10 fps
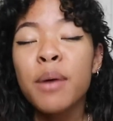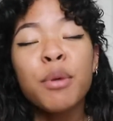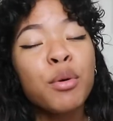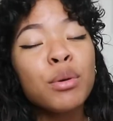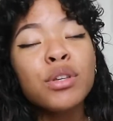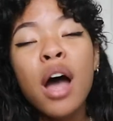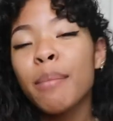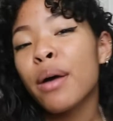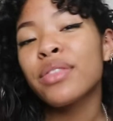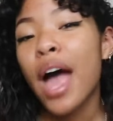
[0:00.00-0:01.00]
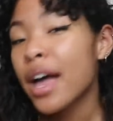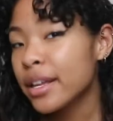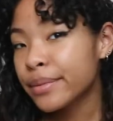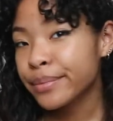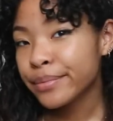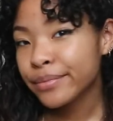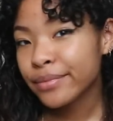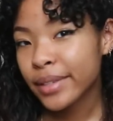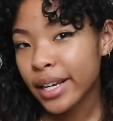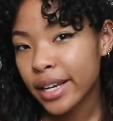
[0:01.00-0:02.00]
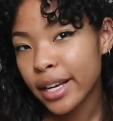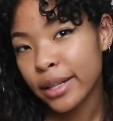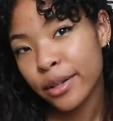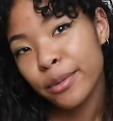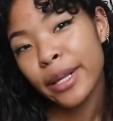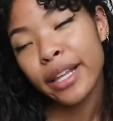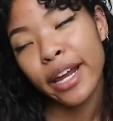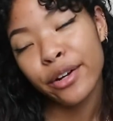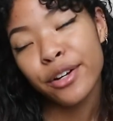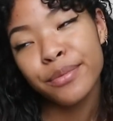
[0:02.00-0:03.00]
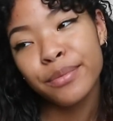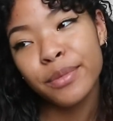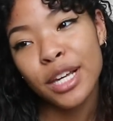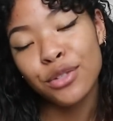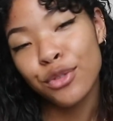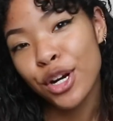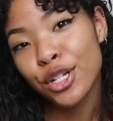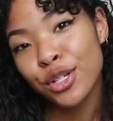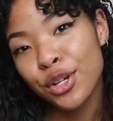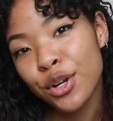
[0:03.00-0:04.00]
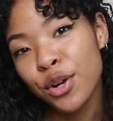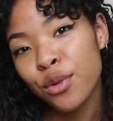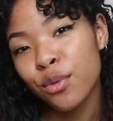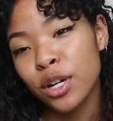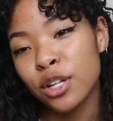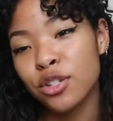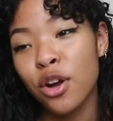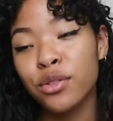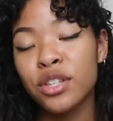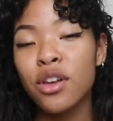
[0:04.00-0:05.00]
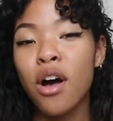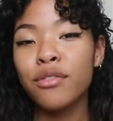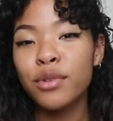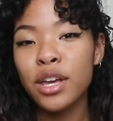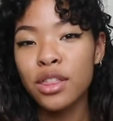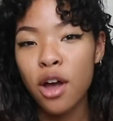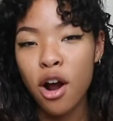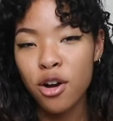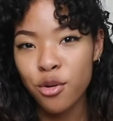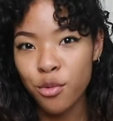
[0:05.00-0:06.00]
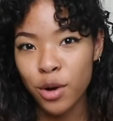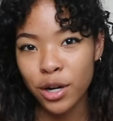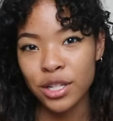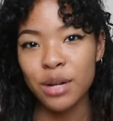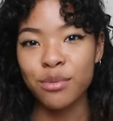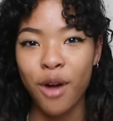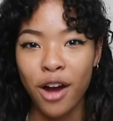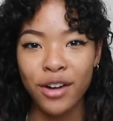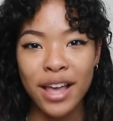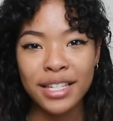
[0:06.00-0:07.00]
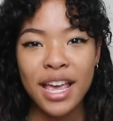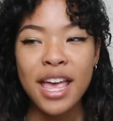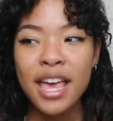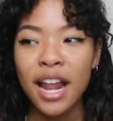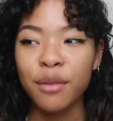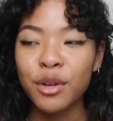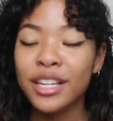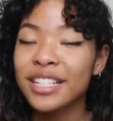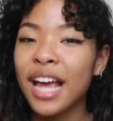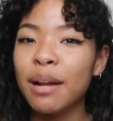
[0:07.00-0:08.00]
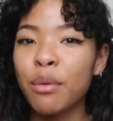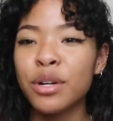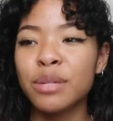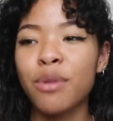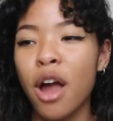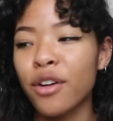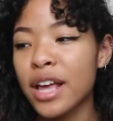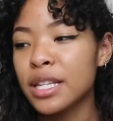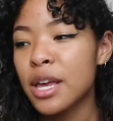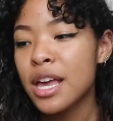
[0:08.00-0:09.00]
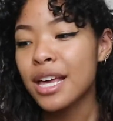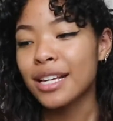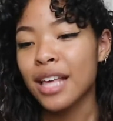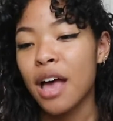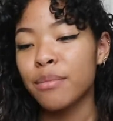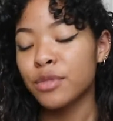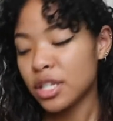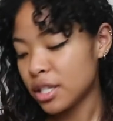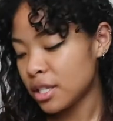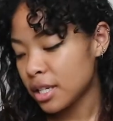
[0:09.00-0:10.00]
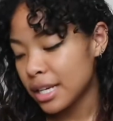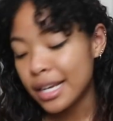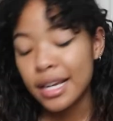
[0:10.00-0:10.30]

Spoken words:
But we will talk about that a little bit later, because first we're going to start this off with our works in progress. And I'm really excited about works in progress because I'm just